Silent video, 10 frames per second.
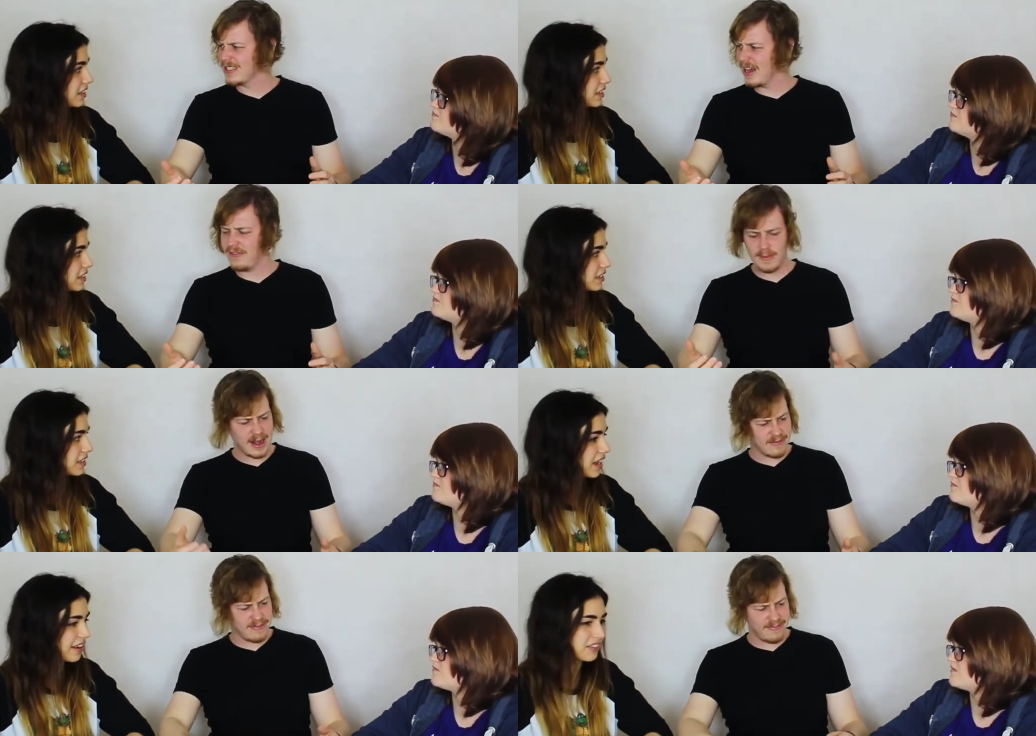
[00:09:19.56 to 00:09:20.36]
Speaker 1: stuff. You'd
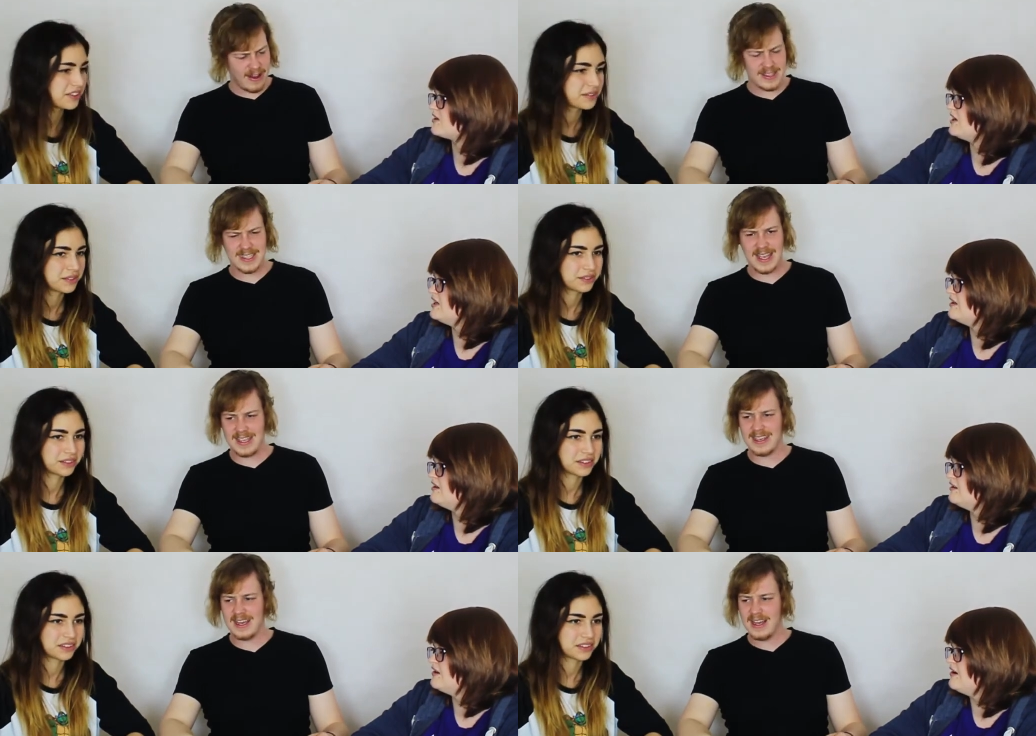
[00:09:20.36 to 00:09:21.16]
be like, yeah. for fuck's
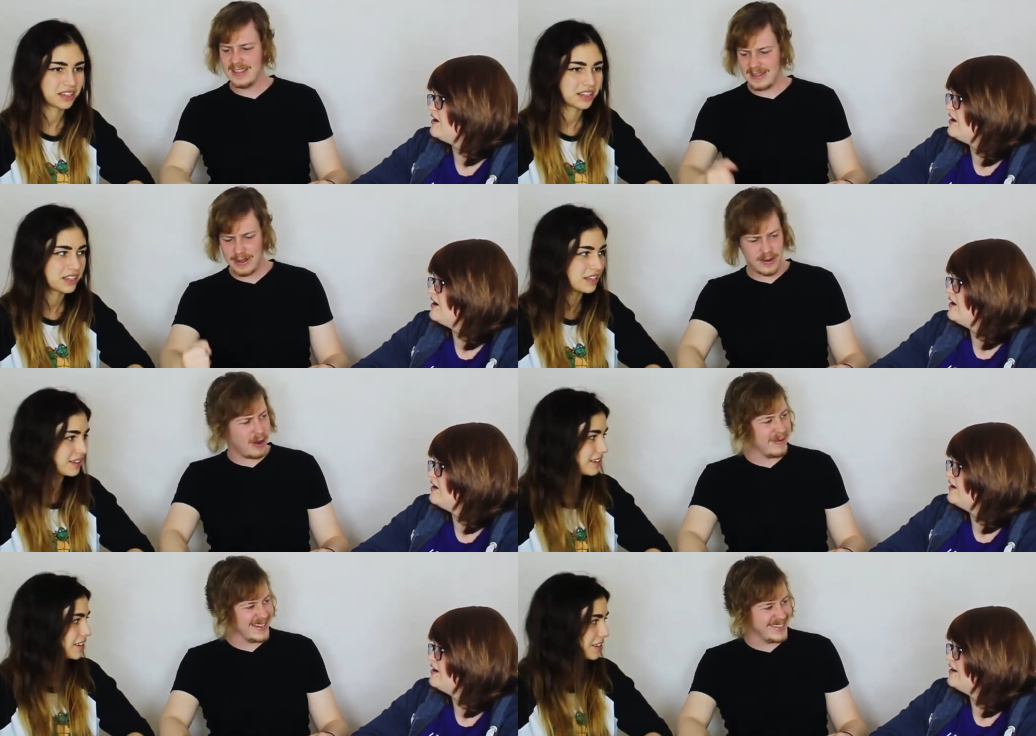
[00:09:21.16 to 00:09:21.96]
sake. It's a little
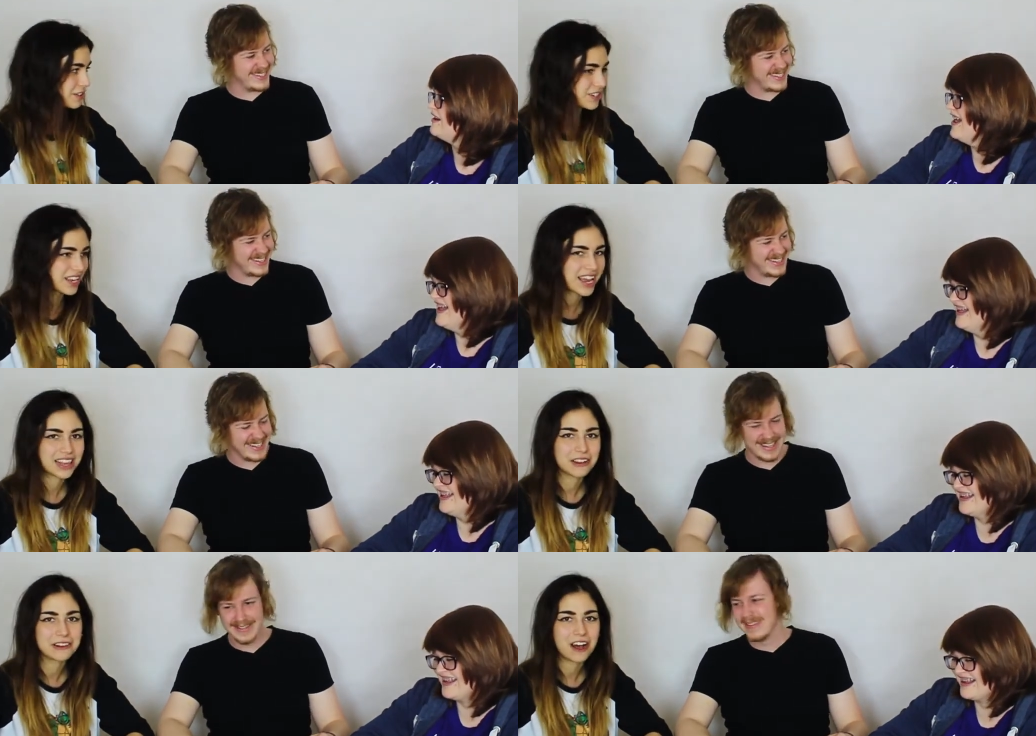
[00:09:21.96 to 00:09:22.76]
goblin.
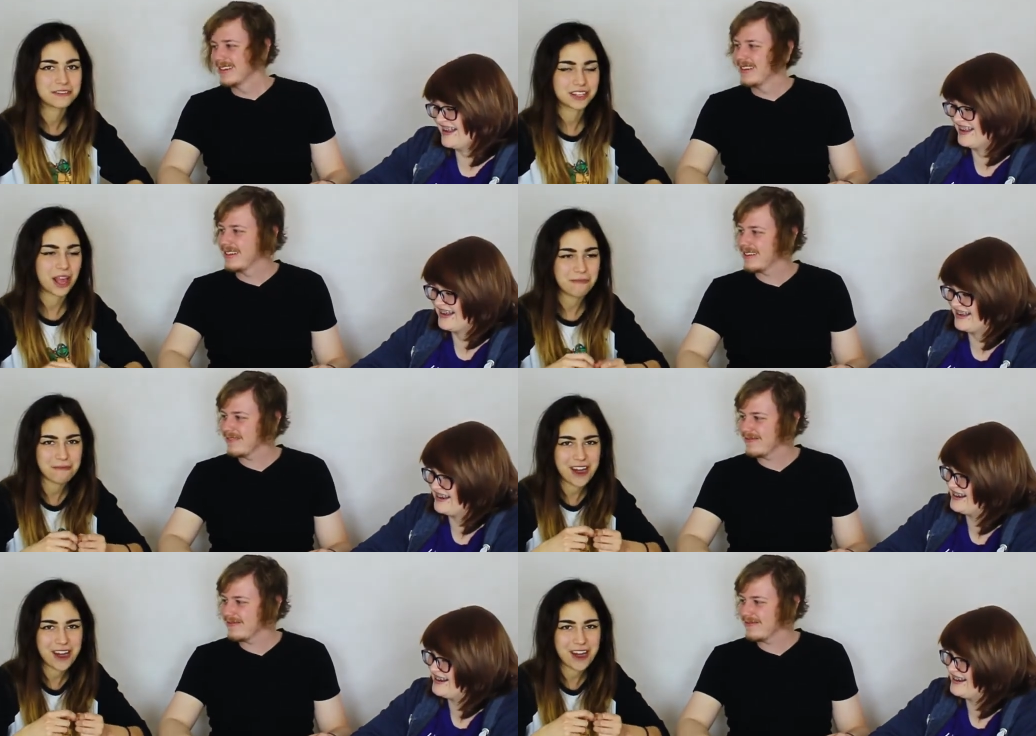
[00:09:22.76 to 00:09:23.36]
Speaker 2: Hello, laughter, like,